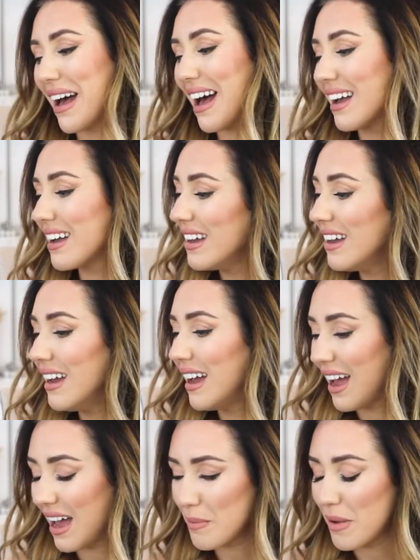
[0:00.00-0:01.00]
back.
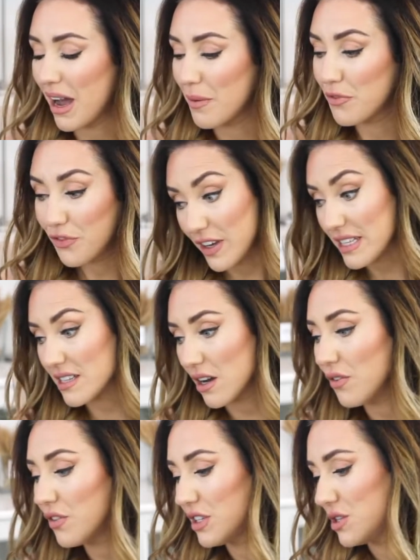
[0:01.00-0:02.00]
I'm first
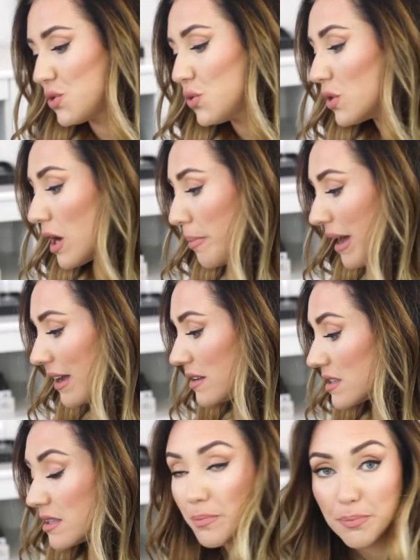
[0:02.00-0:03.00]
off gonna talk about
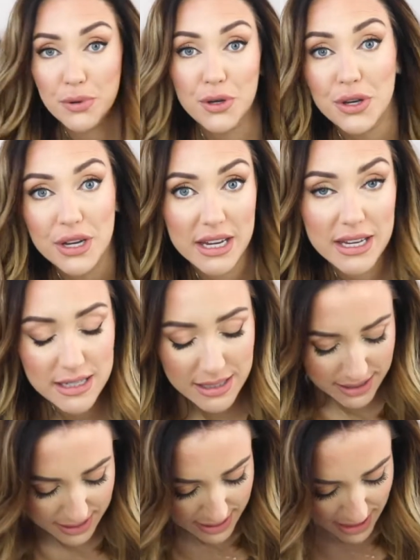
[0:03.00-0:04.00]
the
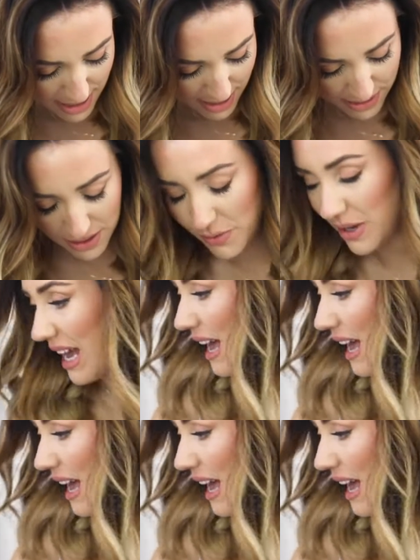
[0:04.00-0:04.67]
burgers that we